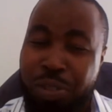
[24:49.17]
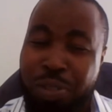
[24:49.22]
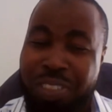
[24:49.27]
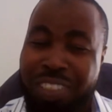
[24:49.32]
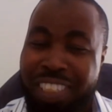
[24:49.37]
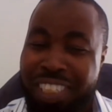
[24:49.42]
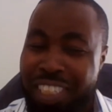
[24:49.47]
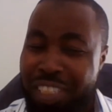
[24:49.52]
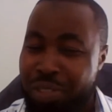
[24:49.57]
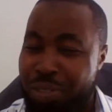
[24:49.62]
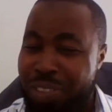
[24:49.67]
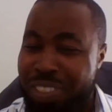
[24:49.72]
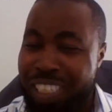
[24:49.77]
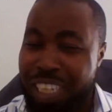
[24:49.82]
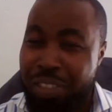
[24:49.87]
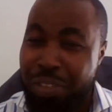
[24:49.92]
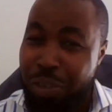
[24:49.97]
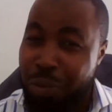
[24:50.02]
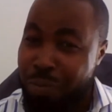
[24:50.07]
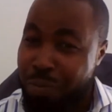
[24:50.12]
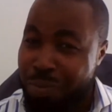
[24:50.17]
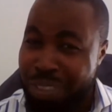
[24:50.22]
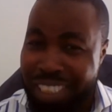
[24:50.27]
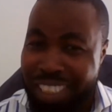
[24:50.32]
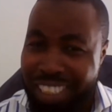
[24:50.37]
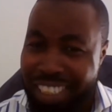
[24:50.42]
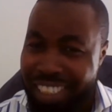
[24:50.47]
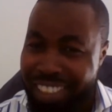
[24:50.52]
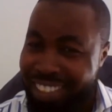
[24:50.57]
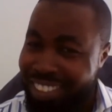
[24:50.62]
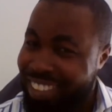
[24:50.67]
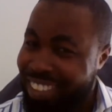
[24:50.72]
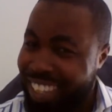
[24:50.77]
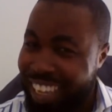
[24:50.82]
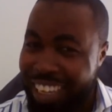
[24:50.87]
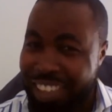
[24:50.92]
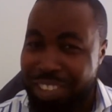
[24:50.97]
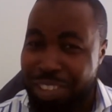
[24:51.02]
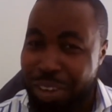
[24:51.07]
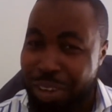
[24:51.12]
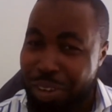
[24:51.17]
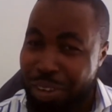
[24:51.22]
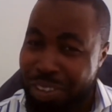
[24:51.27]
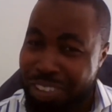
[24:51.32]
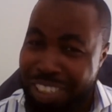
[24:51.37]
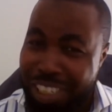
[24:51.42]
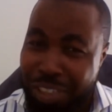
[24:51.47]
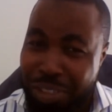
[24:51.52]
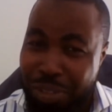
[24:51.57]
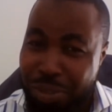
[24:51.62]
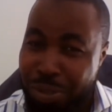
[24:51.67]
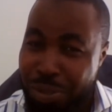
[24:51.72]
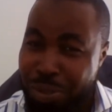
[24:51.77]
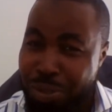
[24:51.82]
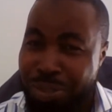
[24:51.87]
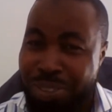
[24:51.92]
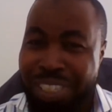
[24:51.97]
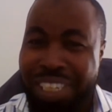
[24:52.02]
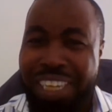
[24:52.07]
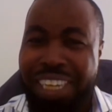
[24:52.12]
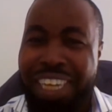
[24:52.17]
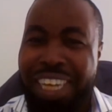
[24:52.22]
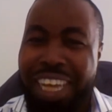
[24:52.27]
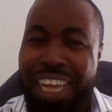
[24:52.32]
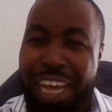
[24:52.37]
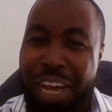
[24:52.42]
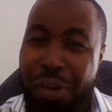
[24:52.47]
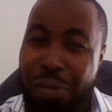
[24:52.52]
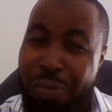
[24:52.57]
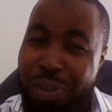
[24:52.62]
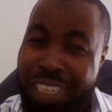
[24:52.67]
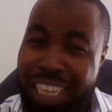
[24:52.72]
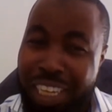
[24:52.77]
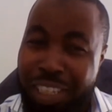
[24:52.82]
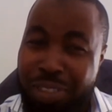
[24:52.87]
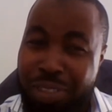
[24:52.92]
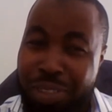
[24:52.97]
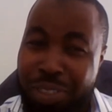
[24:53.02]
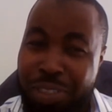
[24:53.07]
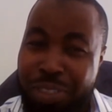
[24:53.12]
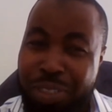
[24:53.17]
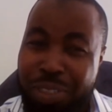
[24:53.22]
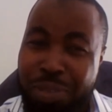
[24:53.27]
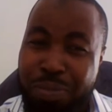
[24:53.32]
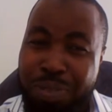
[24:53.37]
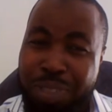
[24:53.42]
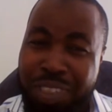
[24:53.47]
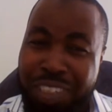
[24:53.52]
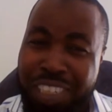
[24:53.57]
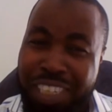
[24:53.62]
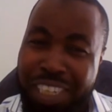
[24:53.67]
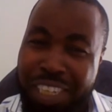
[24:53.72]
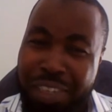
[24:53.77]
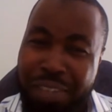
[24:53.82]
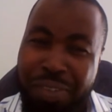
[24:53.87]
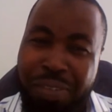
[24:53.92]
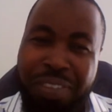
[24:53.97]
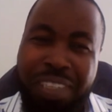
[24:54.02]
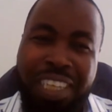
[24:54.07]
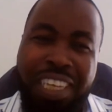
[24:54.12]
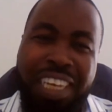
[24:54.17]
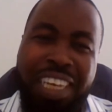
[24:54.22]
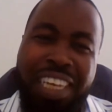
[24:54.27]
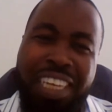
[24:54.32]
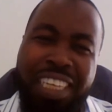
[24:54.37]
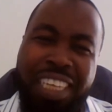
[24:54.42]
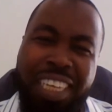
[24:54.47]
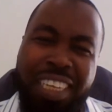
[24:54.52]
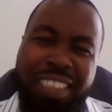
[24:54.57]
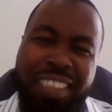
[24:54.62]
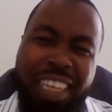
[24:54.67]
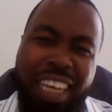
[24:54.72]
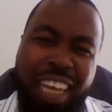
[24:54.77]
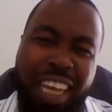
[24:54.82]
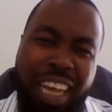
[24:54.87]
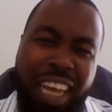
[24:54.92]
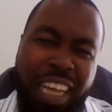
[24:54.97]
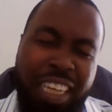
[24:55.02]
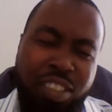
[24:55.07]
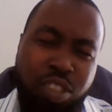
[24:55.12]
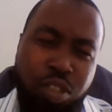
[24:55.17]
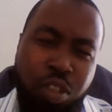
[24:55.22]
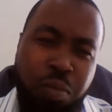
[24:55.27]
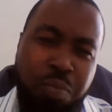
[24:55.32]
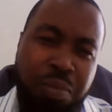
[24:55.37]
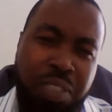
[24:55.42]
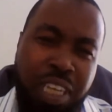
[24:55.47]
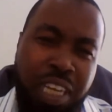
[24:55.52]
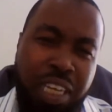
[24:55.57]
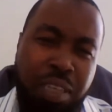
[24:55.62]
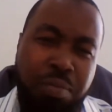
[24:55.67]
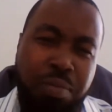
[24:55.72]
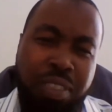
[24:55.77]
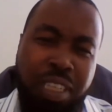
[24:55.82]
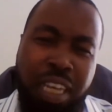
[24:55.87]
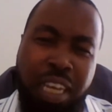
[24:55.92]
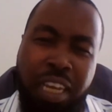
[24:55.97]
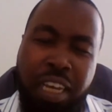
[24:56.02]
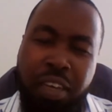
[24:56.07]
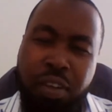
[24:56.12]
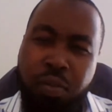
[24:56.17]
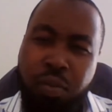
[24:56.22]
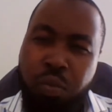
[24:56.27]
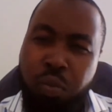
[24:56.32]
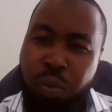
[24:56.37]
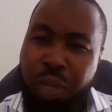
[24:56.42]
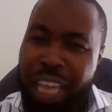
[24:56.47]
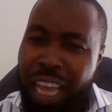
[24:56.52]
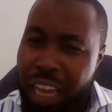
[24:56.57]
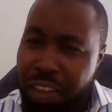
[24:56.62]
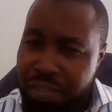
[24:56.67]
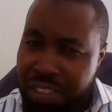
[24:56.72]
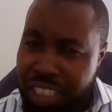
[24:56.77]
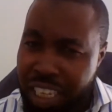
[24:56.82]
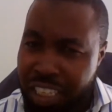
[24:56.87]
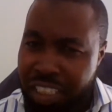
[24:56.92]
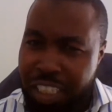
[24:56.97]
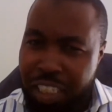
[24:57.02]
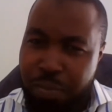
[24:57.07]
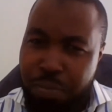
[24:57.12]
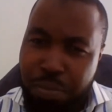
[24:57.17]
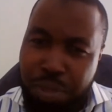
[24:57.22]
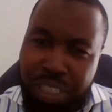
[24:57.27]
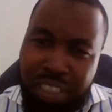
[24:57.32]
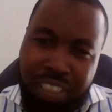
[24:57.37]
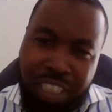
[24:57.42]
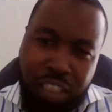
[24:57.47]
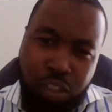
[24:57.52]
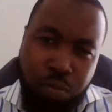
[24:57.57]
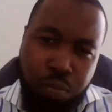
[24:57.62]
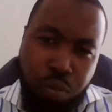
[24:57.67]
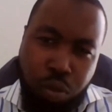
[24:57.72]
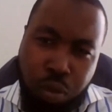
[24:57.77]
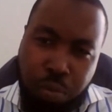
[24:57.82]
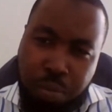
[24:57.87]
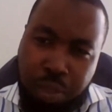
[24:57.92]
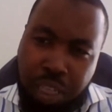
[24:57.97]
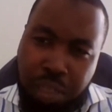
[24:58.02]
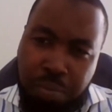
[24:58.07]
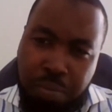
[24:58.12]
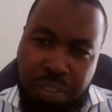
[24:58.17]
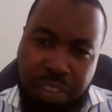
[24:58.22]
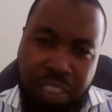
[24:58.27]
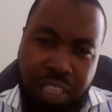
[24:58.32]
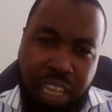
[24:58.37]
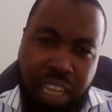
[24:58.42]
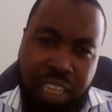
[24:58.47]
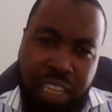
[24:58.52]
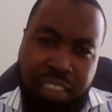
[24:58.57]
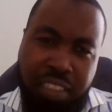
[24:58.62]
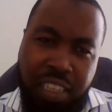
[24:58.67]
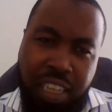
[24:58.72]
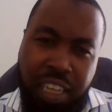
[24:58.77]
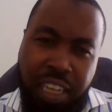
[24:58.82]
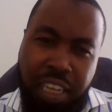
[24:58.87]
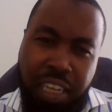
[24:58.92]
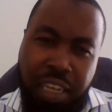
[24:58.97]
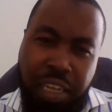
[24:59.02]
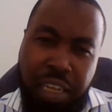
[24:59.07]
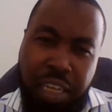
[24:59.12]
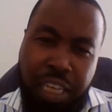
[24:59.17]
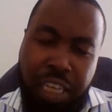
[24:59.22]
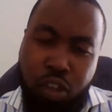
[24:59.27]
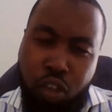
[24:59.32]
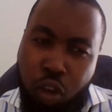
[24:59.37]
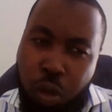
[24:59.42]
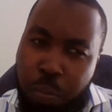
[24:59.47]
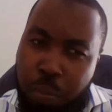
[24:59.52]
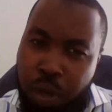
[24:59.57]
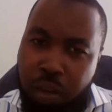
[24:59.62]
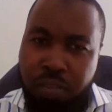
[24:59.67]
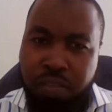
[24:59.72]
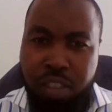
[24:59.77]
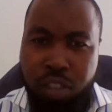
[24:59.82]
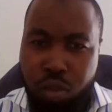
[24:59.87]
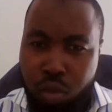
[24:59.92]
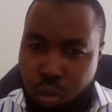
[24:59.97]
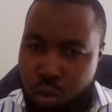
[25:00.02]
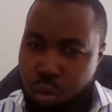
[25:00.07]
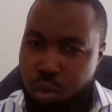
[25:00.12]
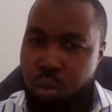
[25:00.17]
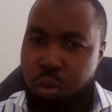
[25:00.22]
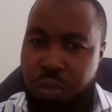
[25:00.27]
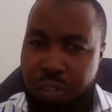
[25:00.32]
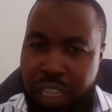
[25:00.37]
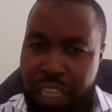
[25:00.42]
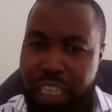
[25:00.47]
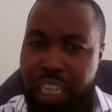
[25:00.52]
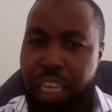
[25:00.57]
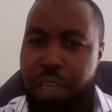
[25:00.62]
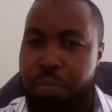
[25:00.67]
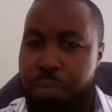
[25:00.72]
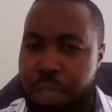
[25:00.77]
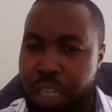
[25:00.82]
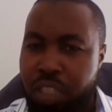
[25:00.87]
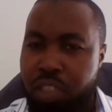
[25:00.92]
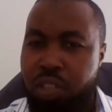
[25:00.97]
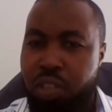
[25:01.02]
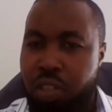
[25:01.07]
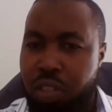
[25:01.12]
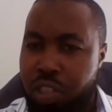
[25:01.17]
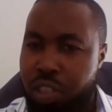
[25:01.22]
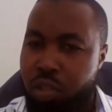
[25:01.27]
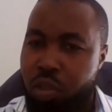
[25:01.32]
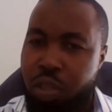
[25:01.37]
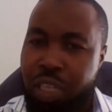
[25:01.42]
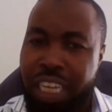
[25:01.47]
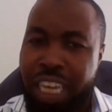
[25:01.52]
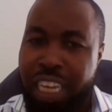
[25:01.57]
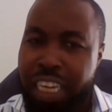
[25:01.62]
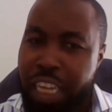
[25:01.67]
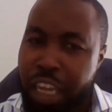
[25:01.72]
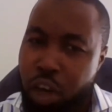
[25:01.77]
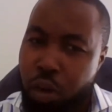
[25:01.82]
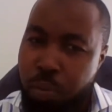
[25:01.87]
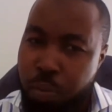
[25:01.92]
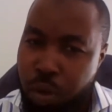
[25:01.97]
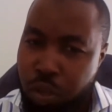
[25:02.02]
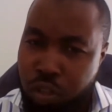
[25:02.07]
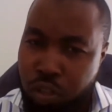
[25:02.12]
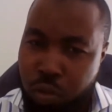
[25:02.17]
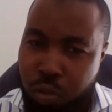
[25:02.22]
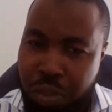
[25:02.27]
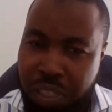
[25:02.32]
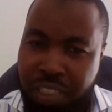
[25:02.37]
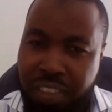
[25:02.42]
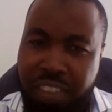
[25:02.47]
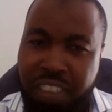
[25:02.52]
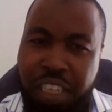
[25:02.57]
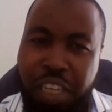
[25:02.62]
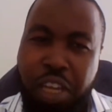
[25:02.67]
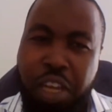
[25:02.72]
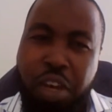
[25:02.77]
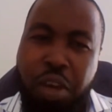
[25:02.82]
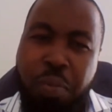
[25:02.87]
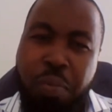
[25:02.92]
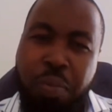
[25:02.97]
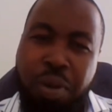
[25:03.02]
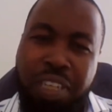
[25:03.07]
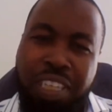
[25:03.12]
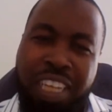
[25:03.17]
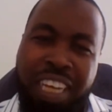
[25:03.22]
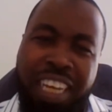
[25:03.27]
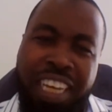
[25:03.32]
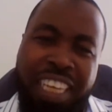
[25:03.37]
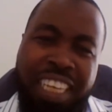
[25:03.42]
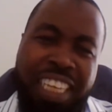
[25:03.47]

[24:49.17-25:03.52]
using it to set up meetings. That's all they do with their subscription now. Yes, and sometimes we have certain business problems that a number of these tools, like I mentioned, can help us with. But